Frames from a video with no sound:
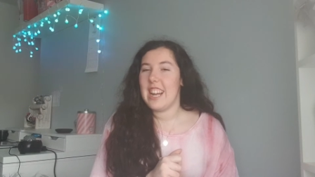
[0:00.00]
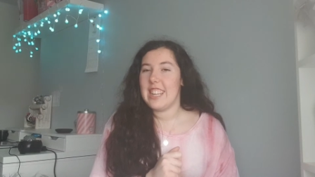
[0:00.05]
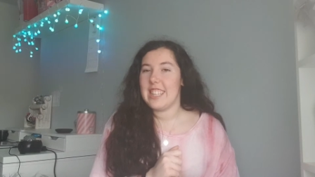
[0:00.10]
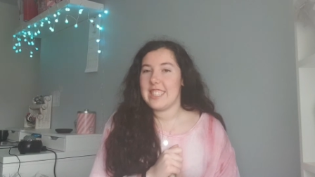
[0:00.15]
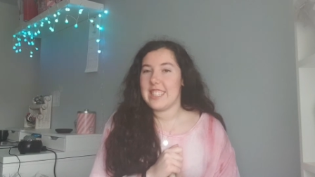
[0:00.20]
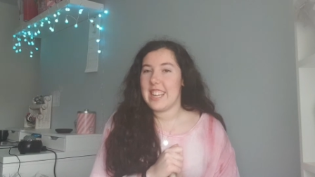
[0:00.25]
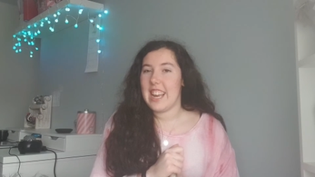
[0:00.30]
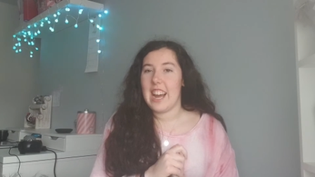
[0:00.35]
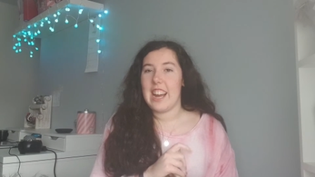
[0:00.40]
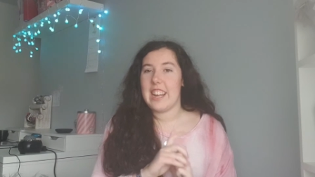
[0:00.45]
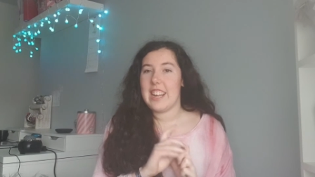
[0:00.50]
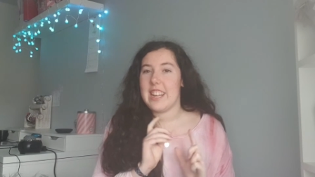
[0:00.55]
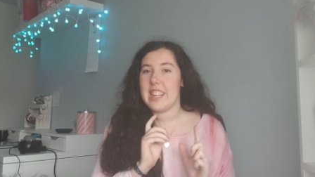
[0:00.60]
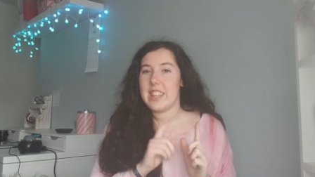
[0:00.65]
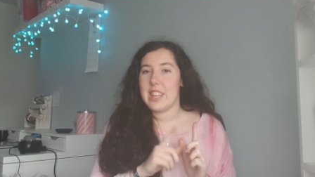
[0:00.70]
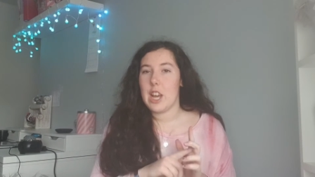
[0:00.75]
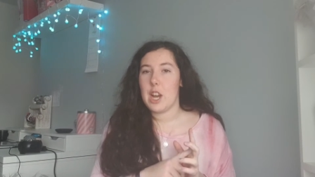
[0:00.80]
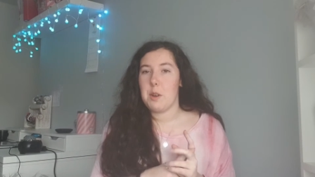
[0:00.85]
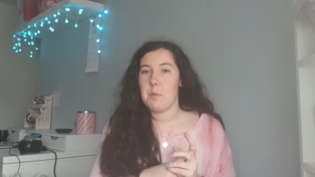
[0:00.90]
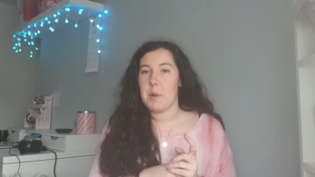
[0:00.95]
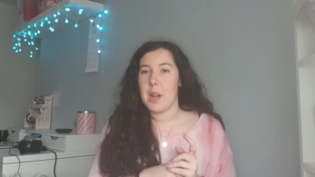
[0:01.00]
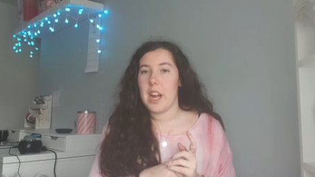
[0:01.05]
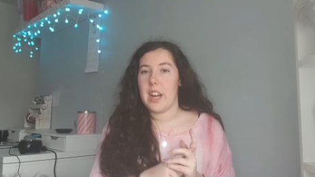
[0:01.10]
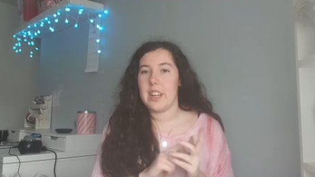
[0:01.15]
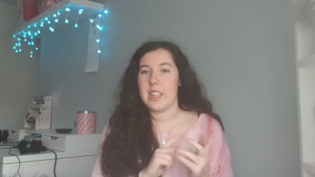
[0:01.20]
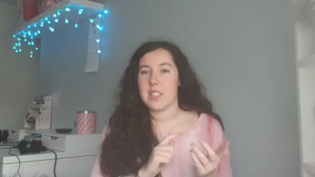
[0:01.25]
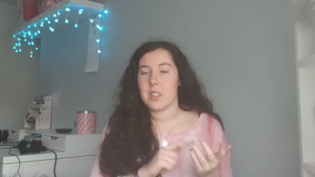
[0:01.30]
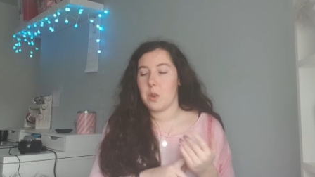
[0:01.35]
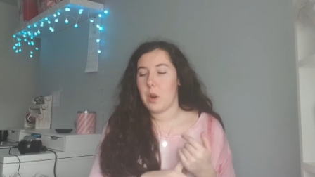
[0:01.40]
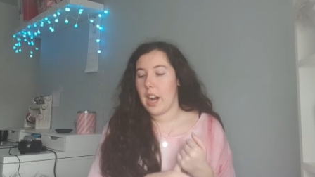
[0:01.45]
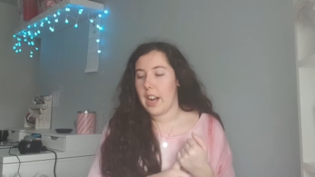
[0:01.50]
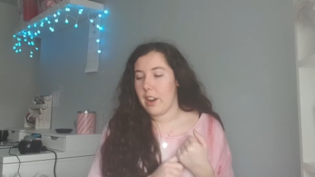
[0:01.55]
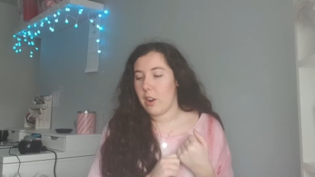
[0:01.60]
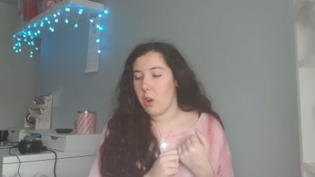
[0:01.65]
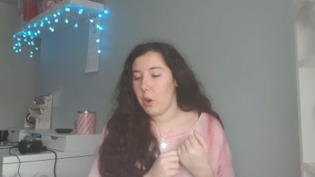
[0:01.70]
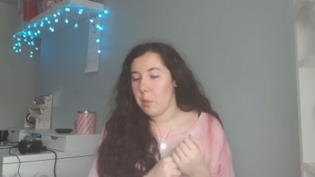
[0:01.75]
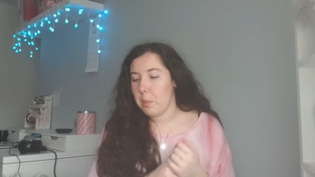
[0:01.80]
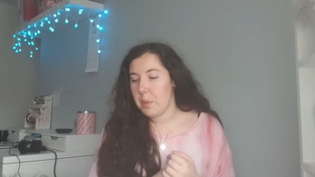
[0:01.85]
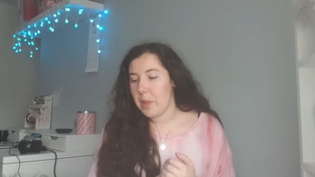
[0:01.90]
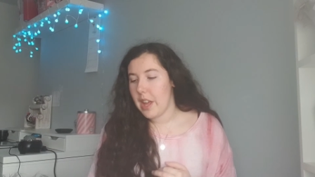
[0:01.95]
So yeah, Ethiopia is quite
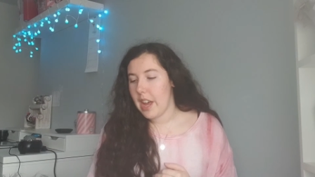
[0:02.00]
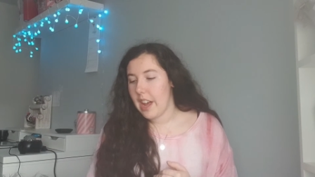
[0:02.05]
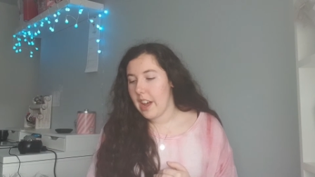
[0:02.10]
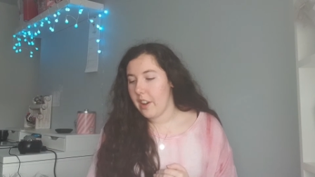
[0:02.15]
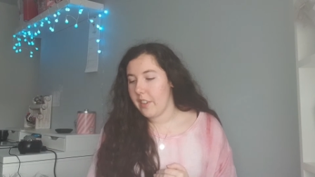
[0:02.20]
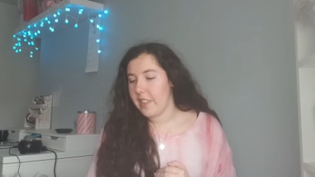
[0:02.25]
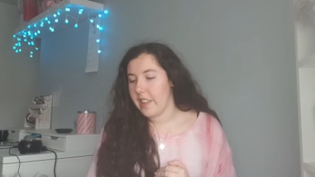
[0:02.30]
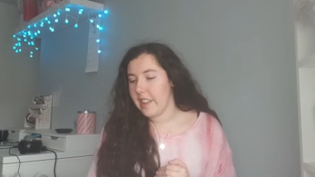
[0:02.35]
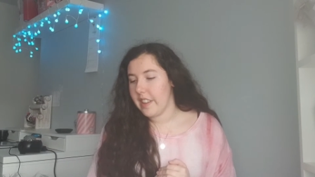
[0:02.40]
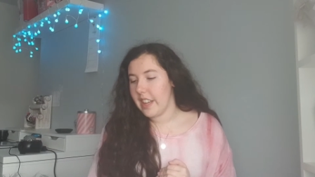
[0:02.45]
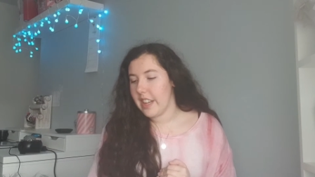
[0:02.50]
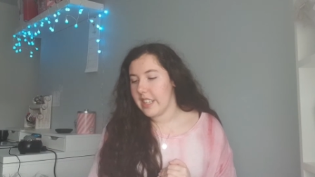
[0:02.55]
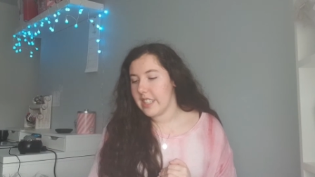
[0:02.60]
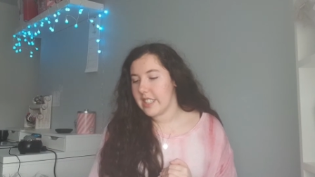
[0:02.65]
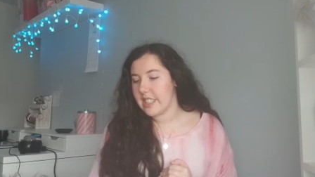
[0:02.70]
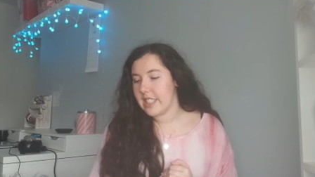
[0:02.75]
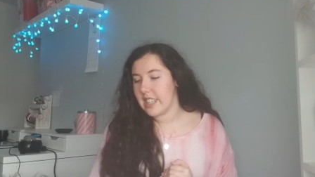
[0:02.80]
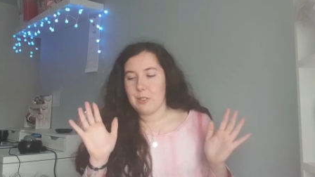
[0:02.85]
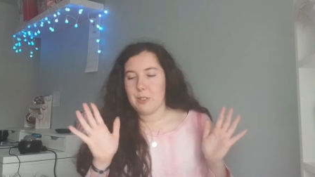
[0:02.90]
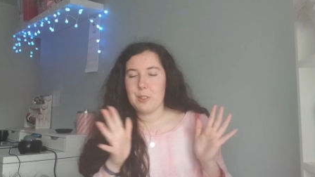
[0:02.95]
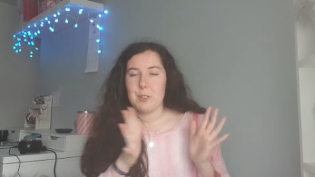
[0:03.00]
up there on the list.